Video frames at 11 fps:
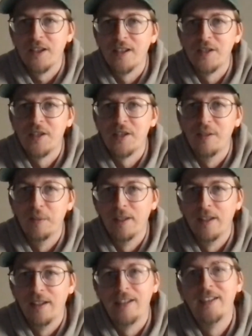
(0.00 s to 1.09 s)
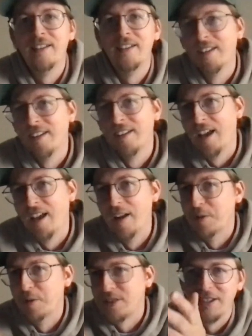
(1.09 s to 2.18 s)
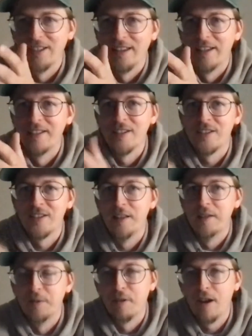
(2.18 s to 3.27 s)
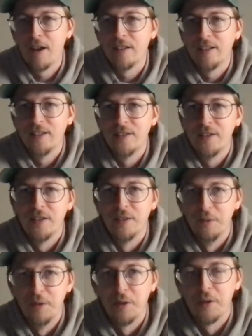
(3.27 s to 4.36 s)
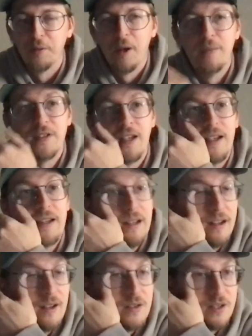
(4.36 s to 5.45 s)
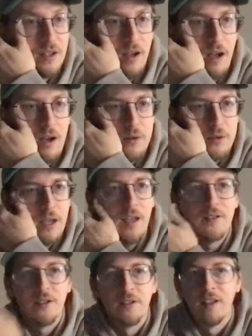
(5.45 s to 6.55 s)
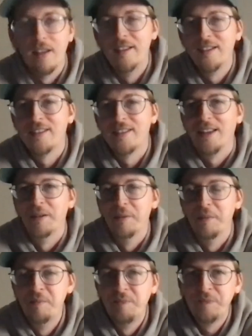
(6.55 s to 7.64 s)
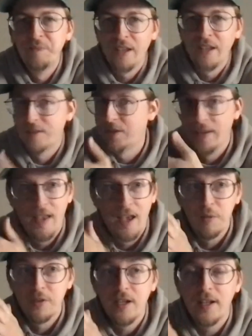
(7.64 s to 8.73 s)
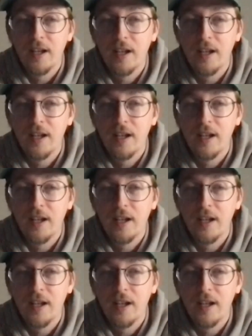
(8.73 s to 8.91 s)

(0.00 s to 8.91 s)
I just sent you a link." And it was the link to send them directly to the New Yorker website. And I was like, "Oh, you can just send them." And that was it.